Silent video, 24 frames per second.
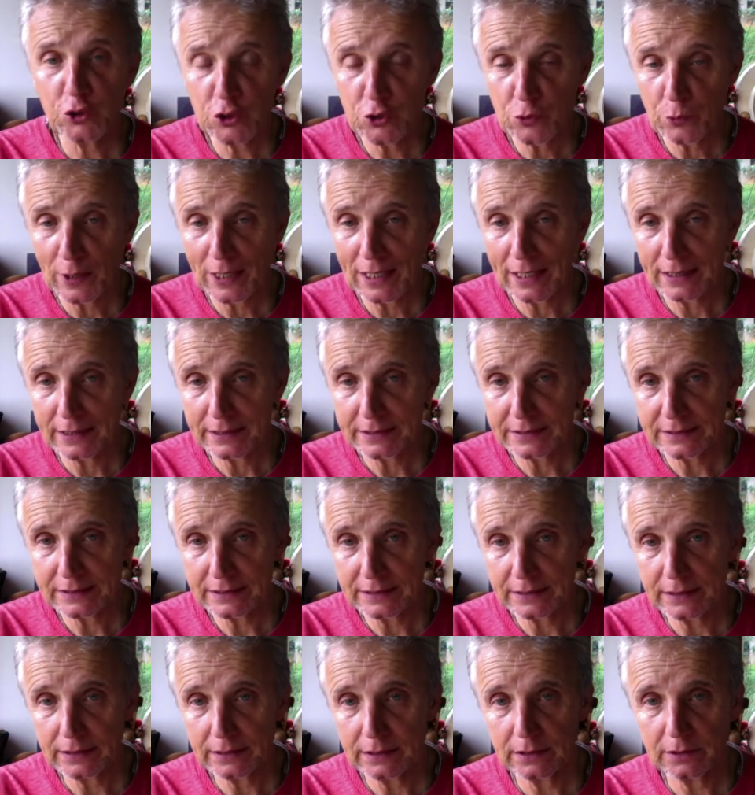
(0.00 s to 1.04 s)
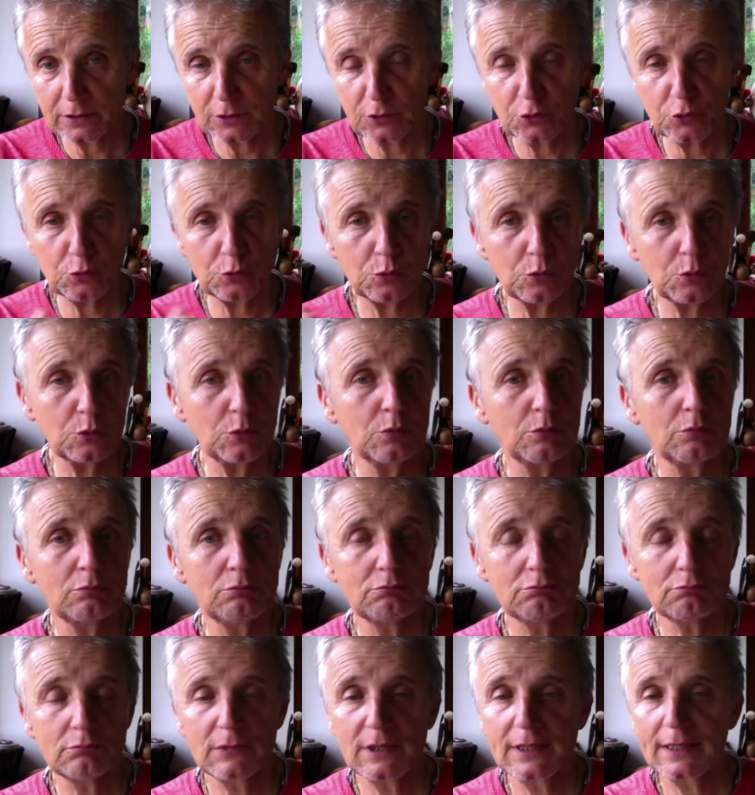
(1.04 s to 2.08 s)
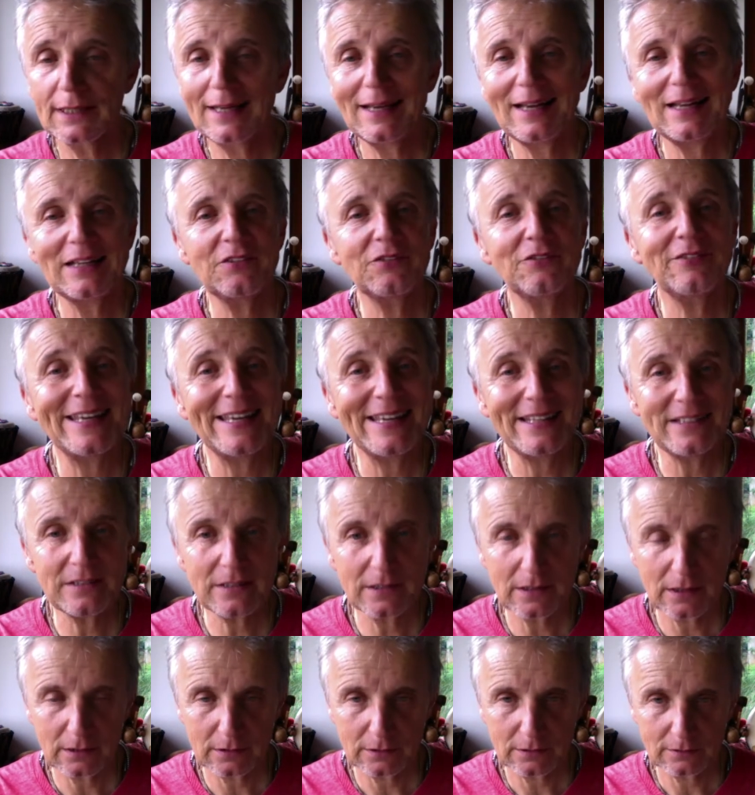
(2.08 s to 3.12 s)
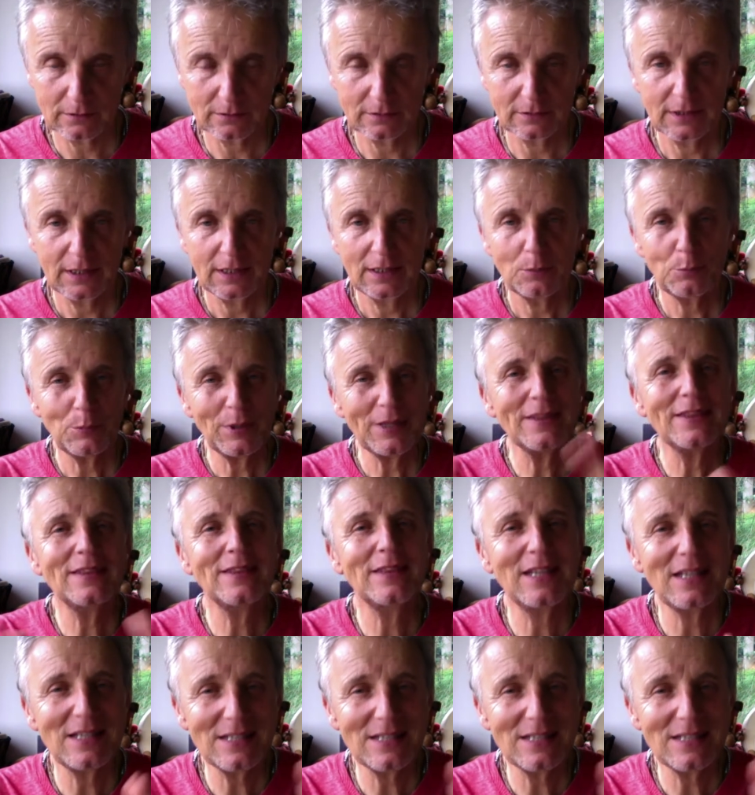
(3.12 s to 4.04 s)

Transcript: It is, it is more about that we're stepping beyond our